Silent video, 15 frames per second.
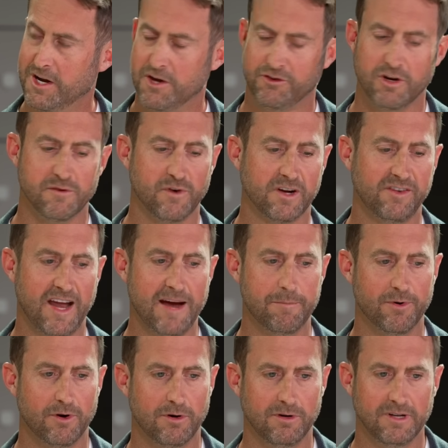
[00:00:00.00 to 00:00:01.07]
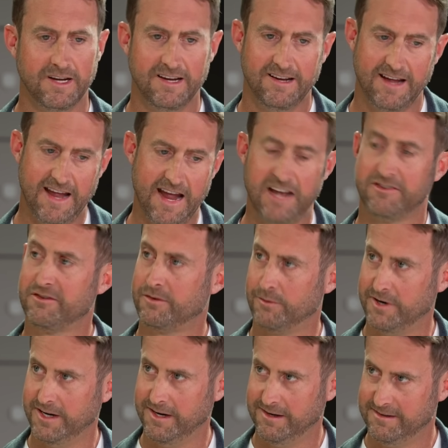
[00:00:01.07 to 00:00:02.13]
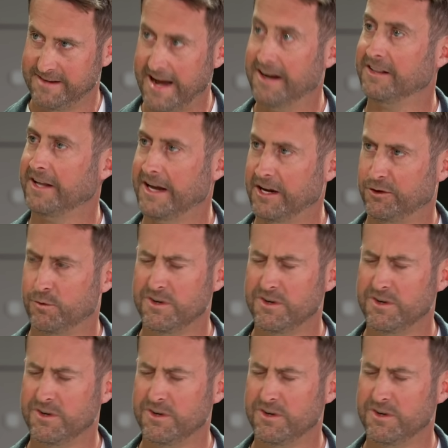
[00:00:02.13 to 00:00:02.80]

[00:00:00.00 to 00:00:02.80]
So for example, S3 data lakes,